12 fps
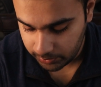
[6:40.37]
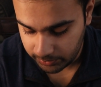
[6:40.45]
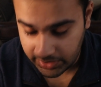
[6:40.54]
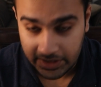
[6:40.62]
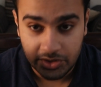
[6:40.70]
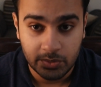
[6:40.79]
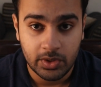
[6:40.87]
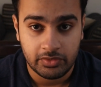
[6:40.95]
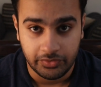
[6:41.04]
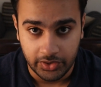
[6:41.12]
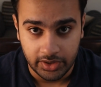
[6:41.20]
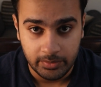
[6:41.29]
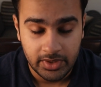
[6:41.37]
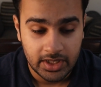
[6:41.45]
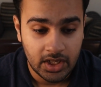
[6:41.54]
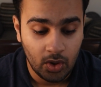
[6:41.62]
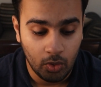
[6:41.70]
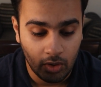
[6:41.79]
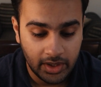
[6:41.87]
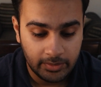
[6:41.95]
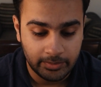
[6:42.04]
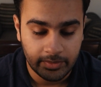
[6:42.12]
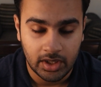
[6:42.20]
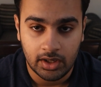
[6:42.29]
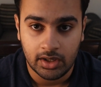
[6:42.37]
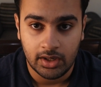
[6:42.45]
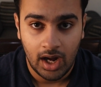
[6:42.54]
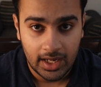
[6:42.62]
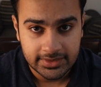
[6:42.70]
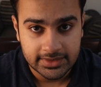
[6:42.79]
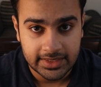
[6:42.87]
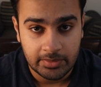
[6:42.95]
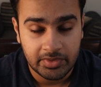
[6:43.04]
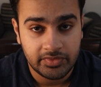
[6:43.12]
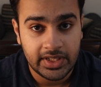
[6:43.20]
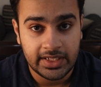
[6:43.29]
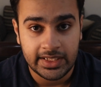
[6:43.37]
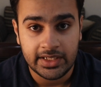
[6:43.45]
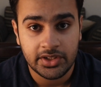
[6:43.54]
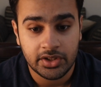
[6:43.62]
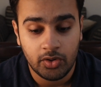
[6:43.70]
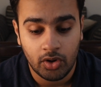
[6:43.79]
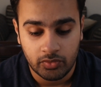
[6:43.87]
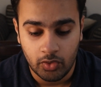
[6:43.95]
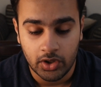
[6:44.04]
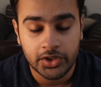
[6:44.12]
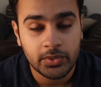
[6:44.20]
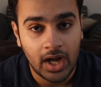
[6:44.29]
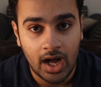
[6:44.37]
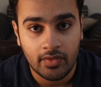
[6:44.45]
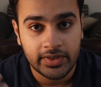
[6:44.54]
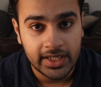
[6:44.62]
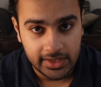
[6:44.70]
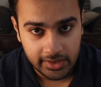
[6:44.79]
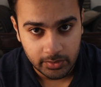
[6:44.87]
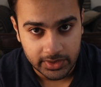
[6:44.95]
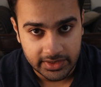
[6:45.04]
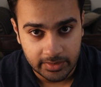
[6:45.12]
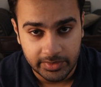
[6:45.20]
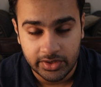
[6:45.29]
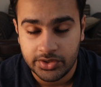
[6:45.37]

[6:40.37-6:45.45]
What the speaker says: you need to affirm or ask them if they need or want to have an elder with them,